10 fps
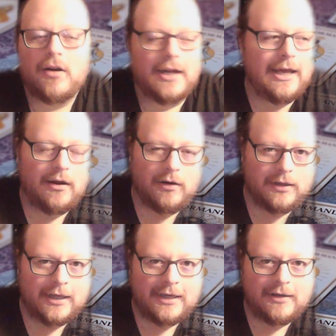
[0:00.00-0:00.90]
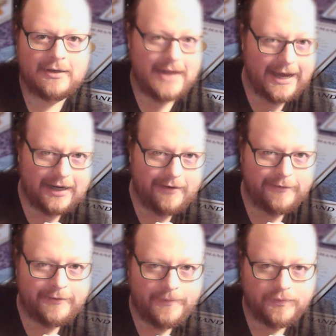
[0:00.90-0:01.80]
inherently
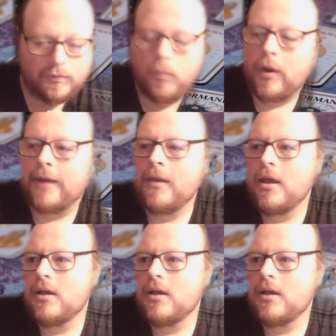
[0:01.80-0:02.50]
negative, right?